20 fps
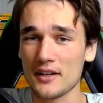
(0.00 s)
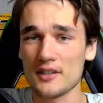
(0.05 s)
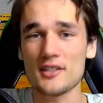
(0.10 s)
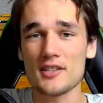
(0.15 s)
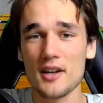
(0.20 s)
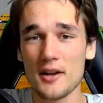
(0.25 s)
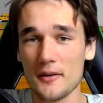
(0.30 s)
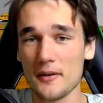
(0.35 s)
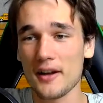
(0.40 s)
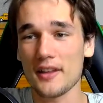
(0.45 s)

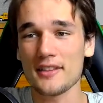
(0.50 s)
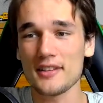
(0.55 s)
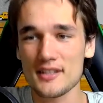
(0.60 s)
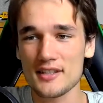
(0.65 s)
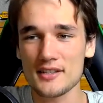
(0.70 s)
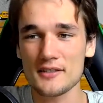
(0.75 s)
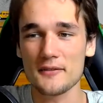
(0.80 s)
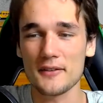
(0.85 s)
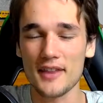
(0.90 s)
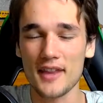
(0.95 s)
So this
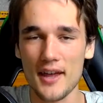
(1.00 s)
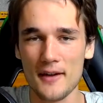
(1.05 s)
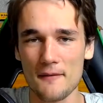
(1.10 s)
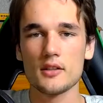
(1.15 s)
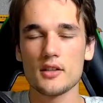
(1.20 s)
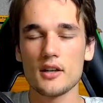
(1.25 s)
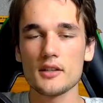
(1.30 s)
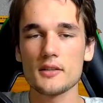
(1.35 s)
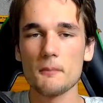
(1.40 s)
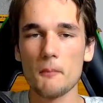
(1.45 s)
is for them.
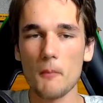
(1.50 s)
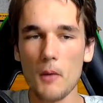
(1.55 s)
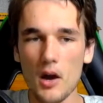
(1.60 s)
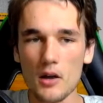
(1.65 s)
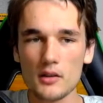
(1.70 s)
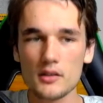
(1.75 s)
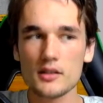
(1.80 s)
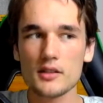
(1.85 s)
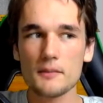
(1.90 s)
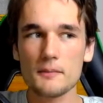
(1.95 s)
So as
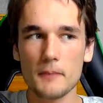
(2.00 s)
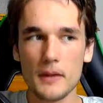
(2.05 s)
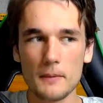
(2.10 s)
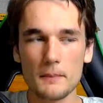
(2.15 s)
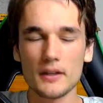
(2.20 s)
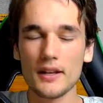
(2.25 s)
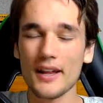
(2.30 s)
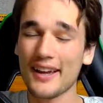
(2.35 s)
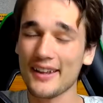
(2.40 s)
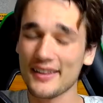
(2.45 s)
most
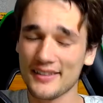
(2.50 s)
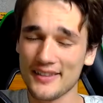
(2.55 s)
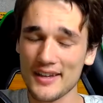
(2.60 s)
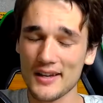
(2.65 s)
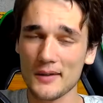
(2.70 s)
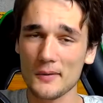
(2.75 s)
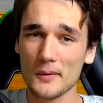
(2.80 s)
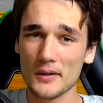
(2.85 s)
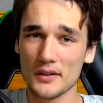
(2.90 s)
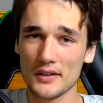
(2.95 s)
people I
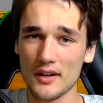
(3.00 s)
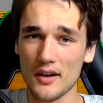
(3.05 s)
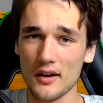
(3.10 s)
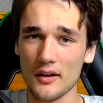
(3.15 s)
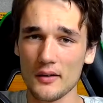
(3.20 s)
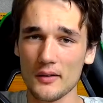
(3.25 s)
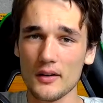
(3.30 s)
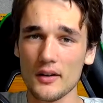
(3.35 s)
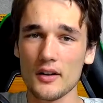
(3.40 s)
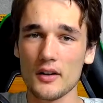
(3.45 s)
think would
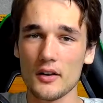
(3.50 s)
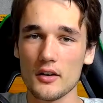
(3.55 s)
know,